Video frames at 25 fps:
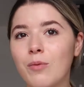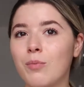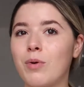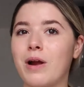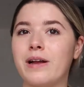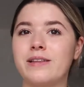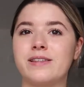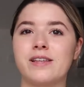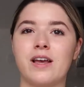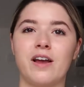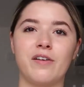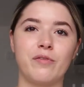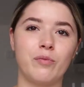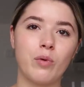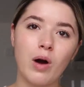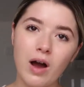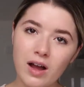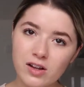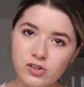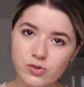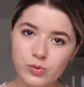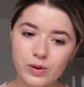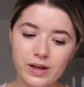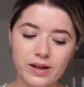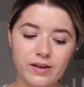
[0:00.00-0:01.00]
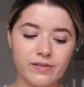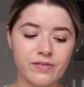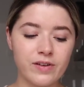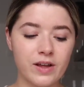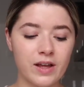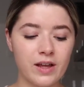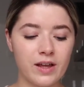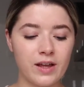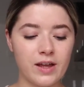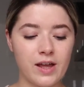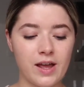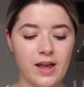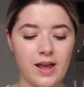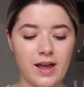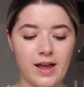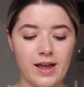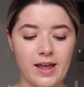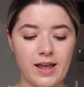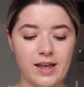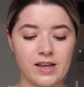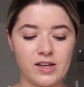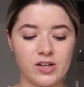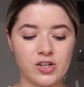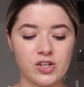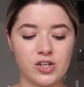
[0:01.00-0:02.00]
the brands that I've worked with,
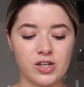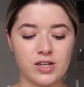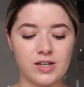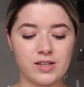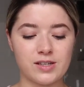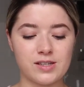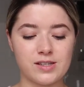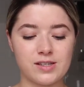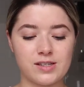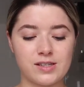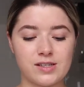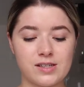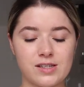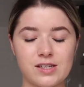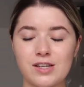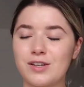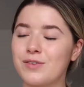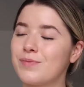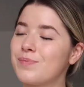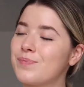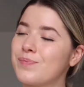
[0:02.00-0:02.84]
it's just